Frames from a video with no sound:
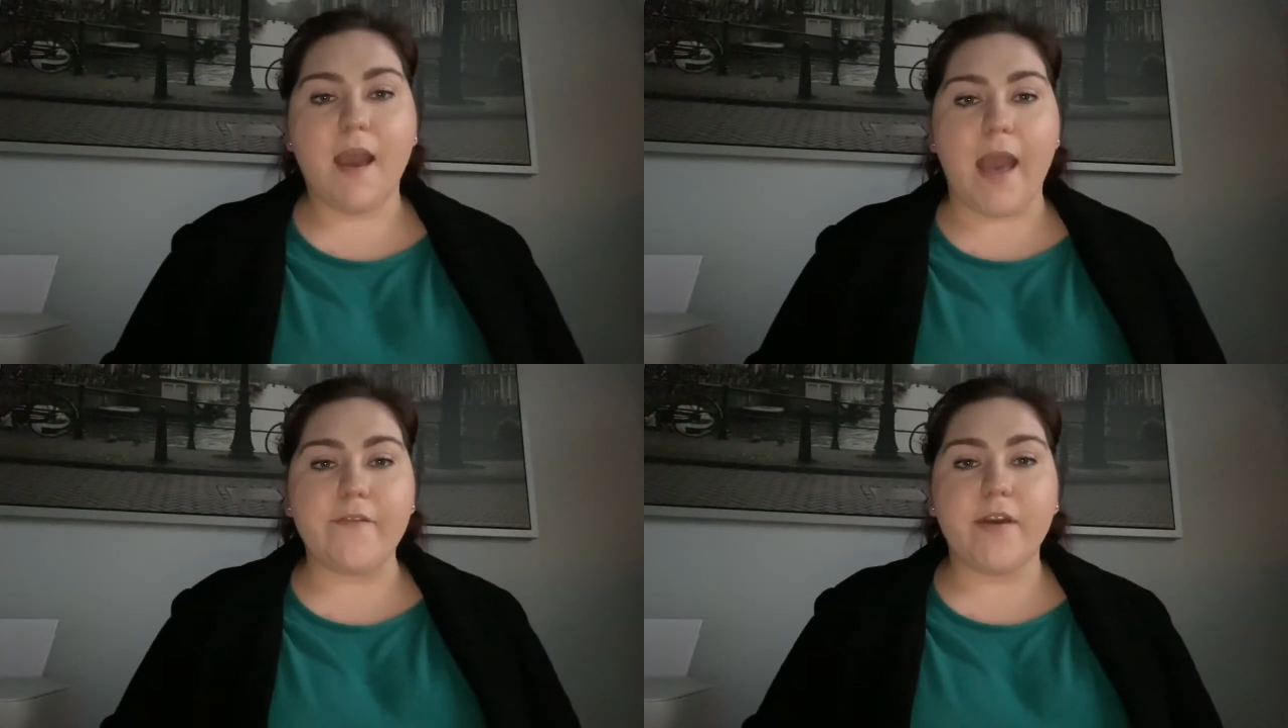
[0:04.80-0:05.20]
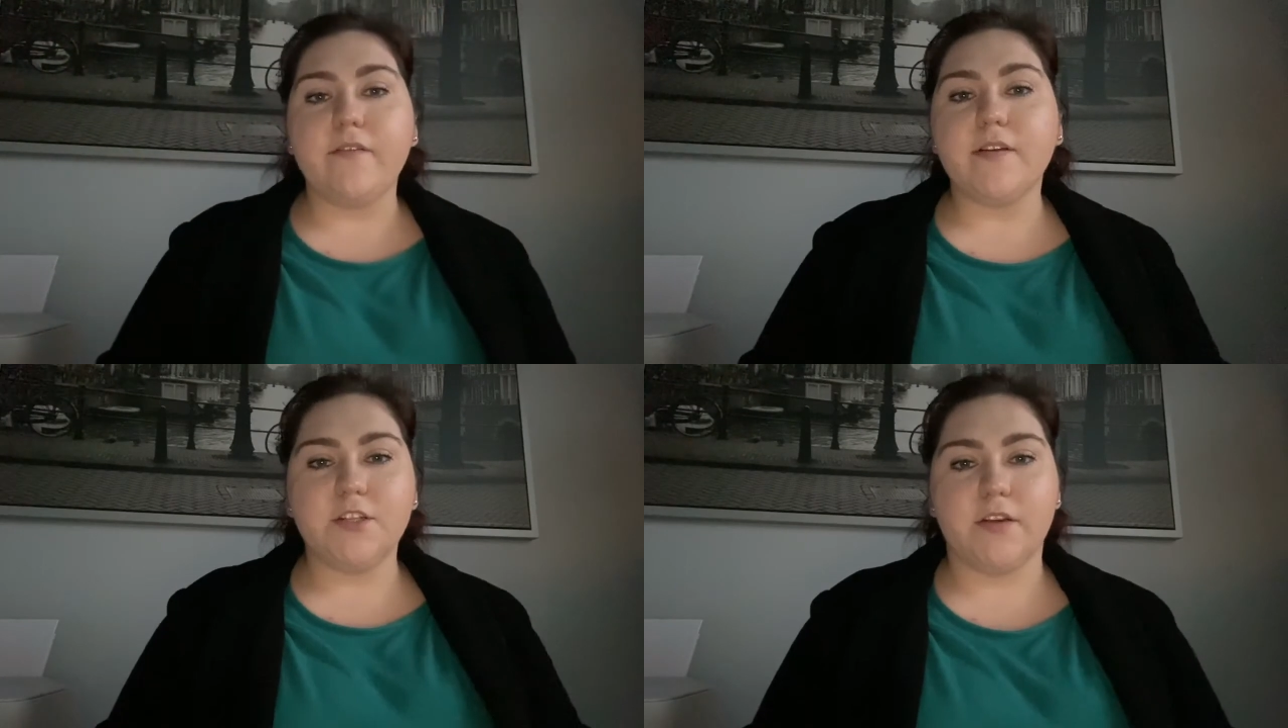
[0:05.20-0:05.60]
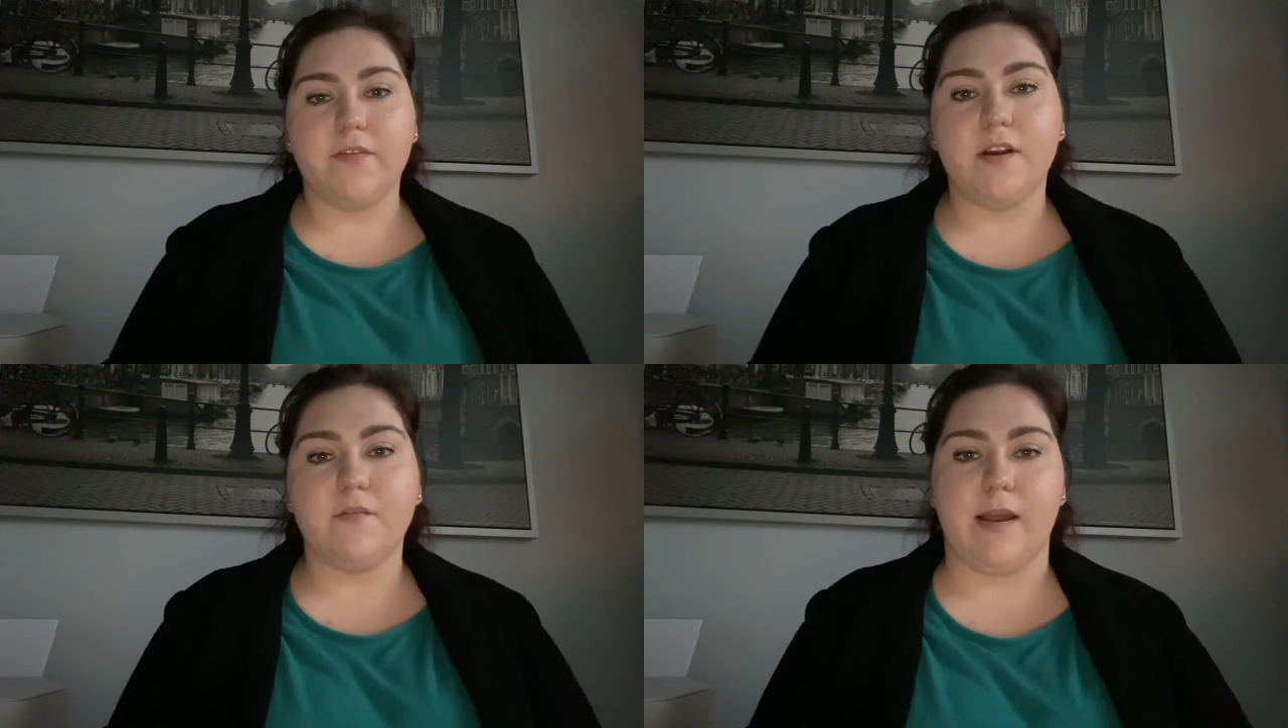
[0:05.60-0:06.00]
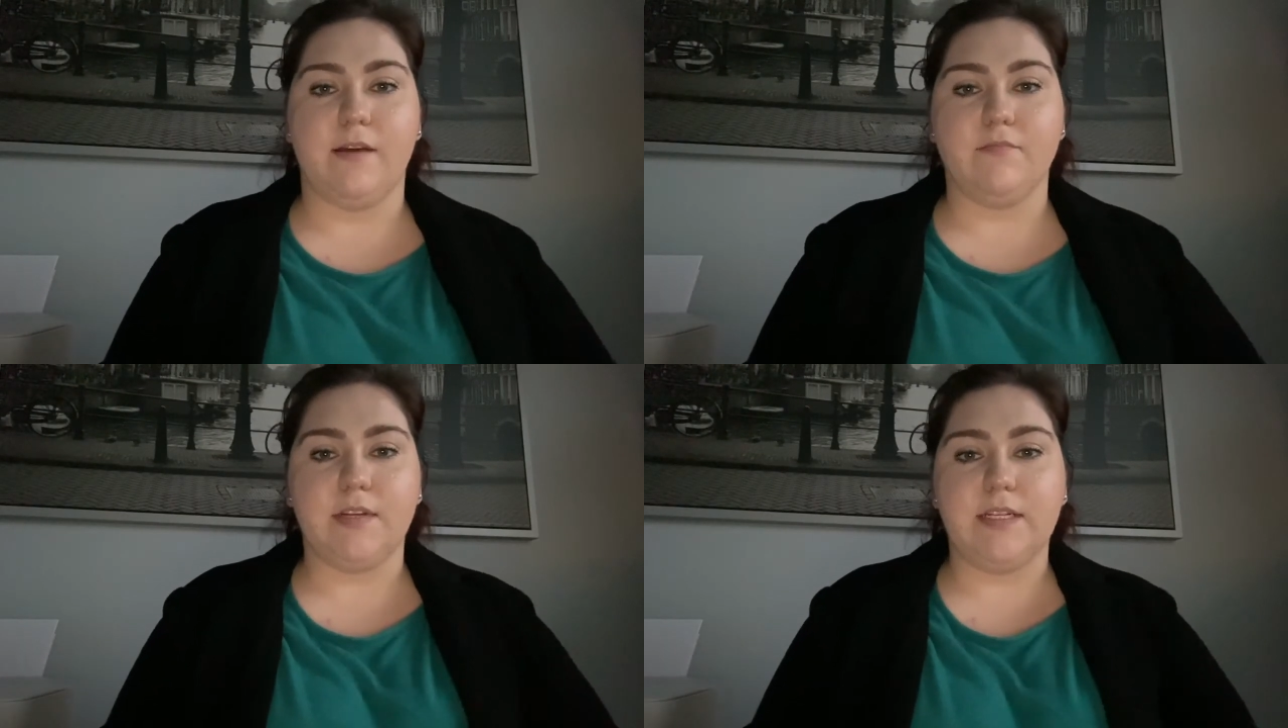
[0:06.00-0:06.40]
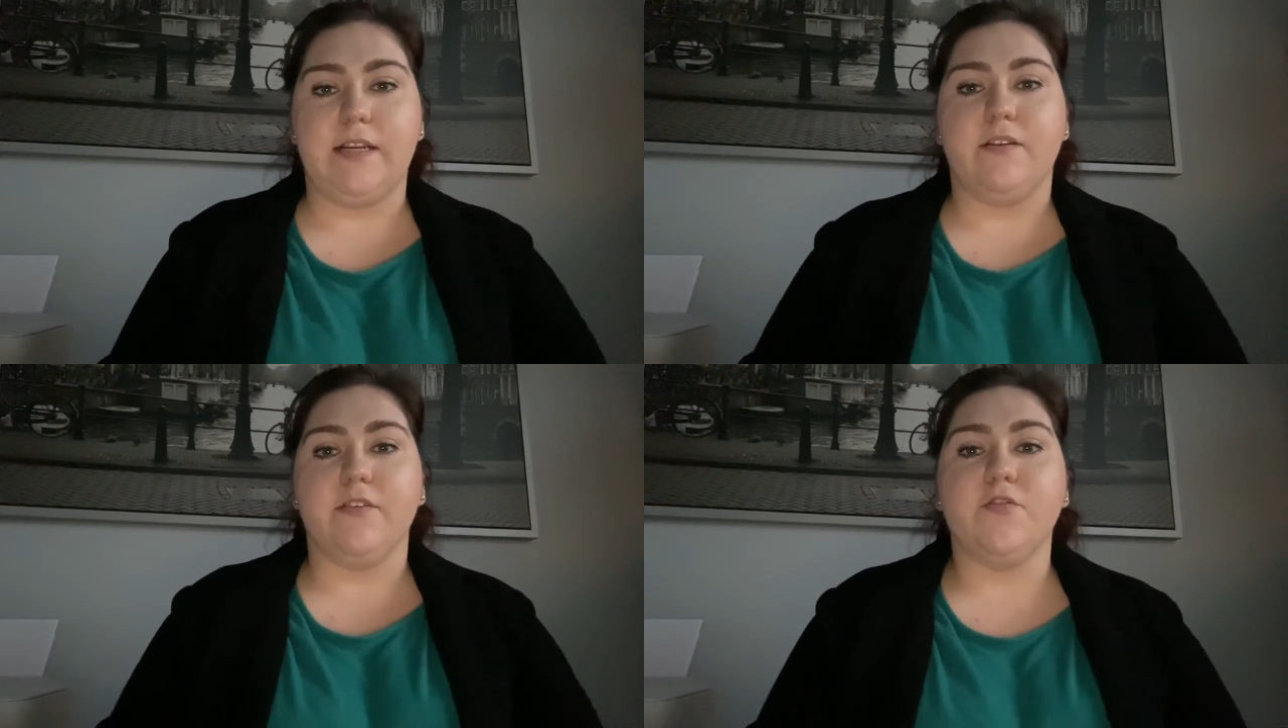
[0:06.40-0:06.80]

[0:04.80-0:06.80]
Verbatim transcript: Have you ever driven around during the